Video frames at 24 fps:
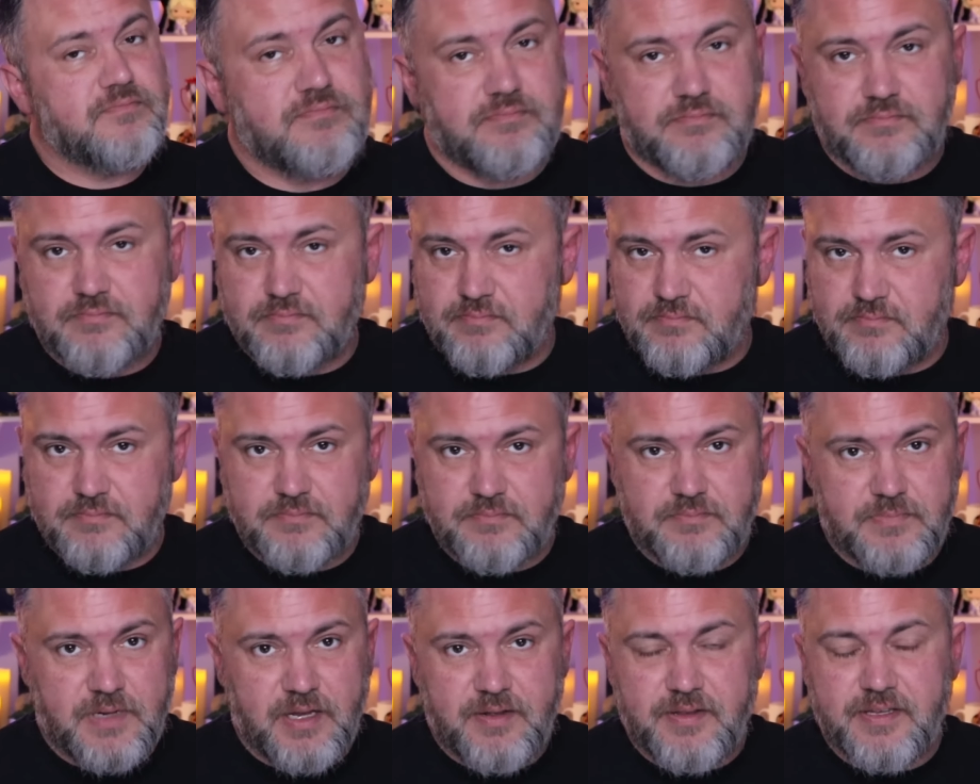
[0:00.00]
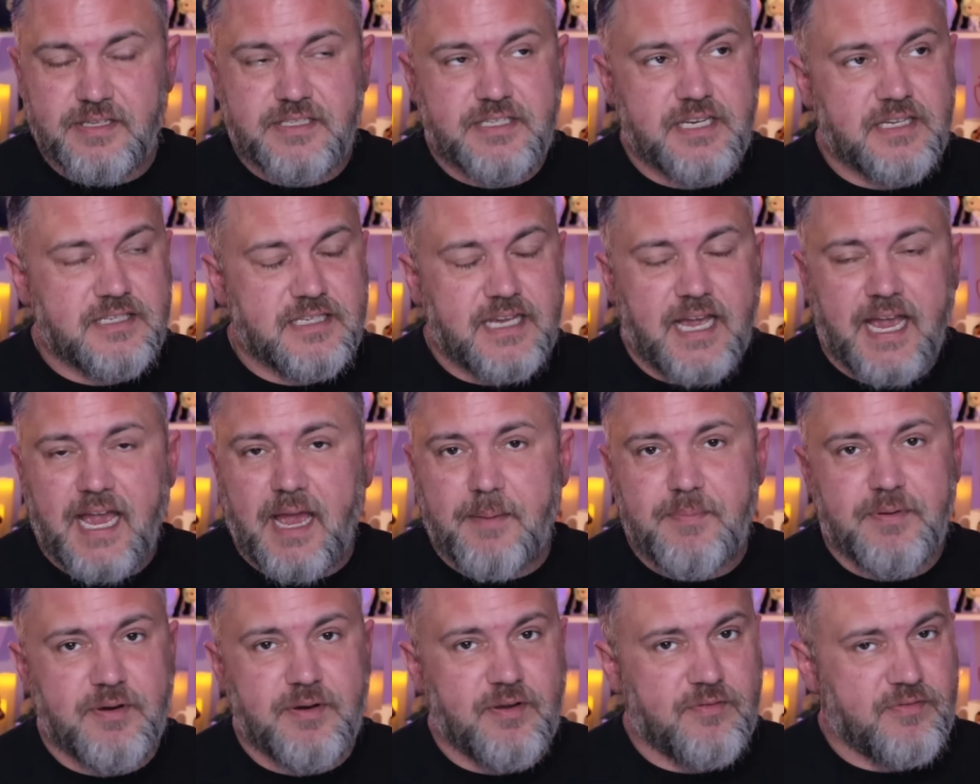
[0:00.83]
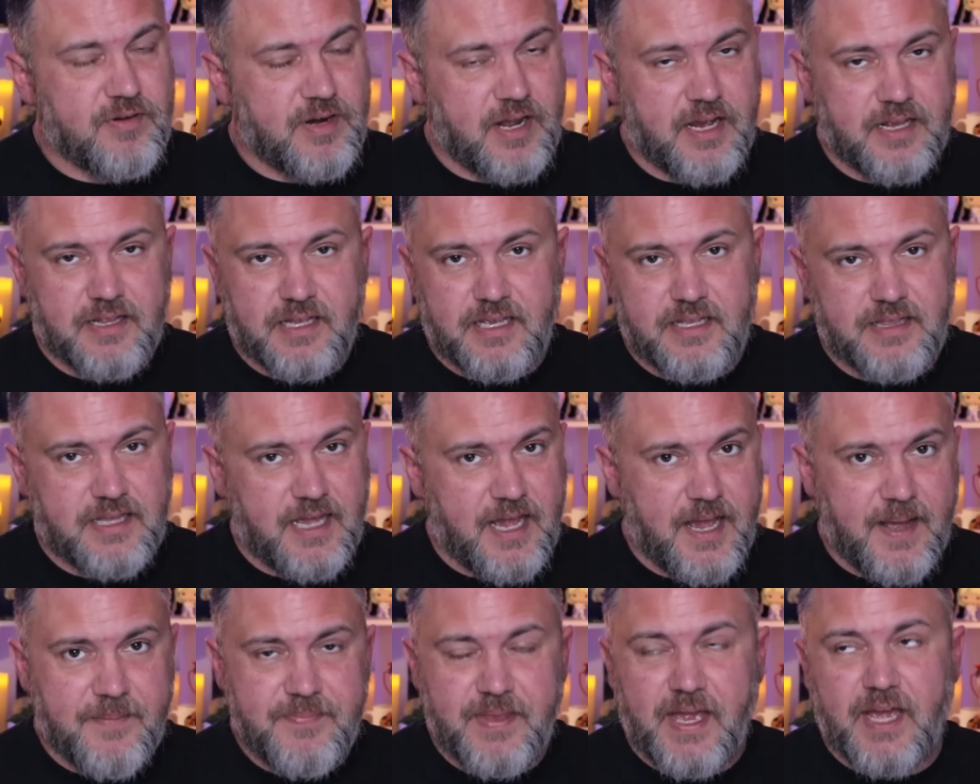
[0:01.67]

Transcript: Mm -mm no, this doesn't happen overnight like that.